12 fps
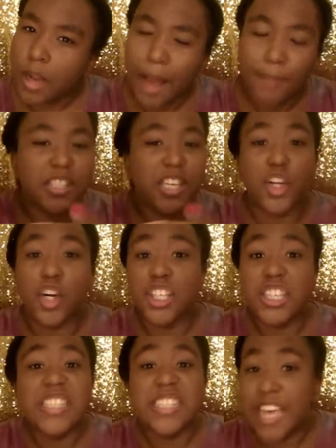I'm sitting there a
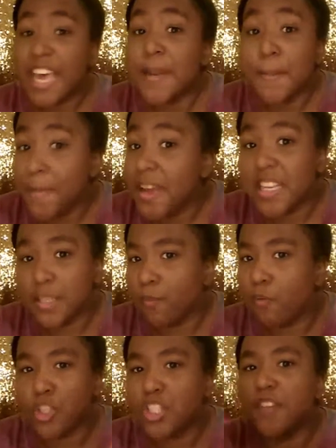good 10 minutes
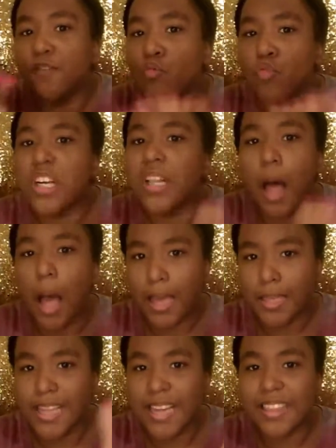before she even
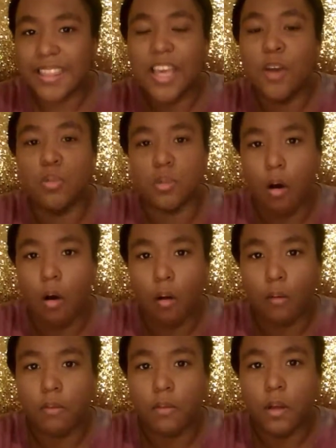realized that the thing was
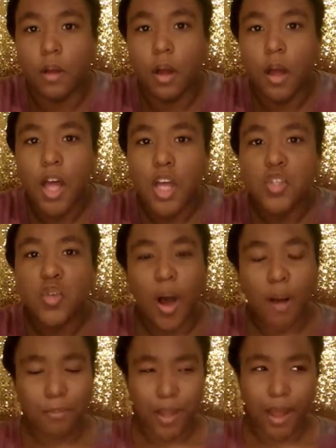off. So
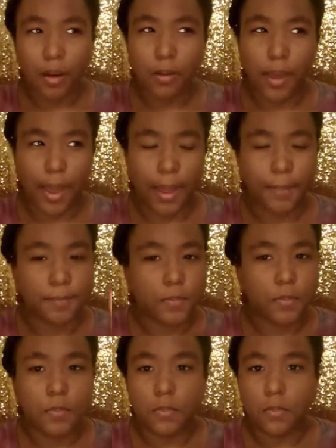I'm like, okay,
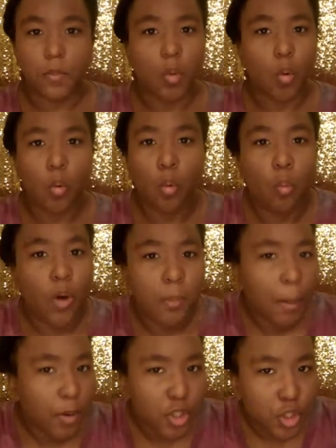what am I
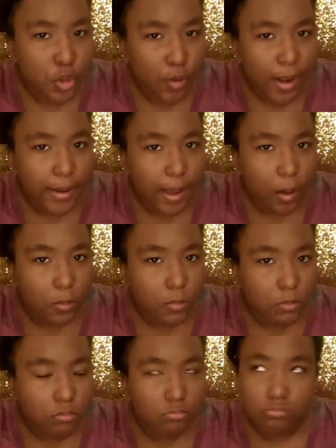supposed to do right now?
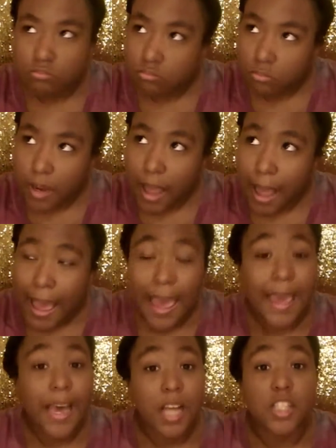
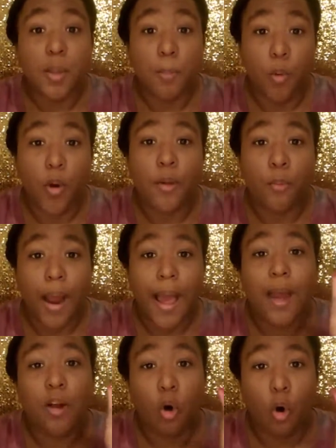It got to the point where I
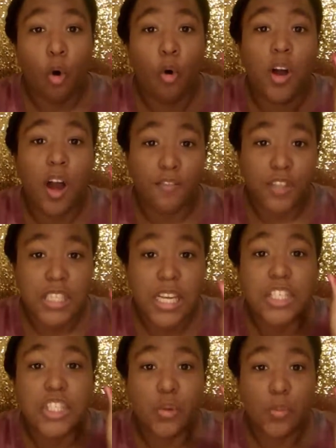had a whole
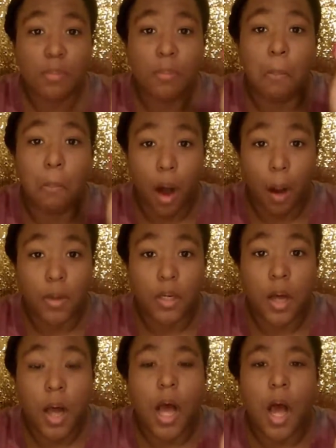conversation with my mama
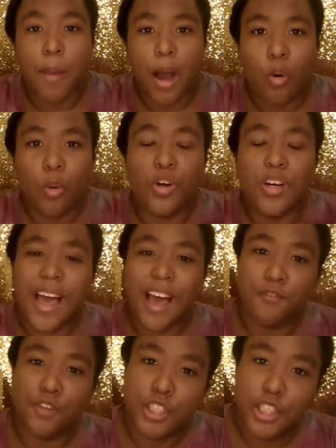about what we're going to
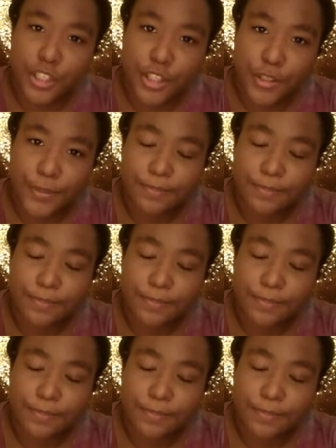have for dinner.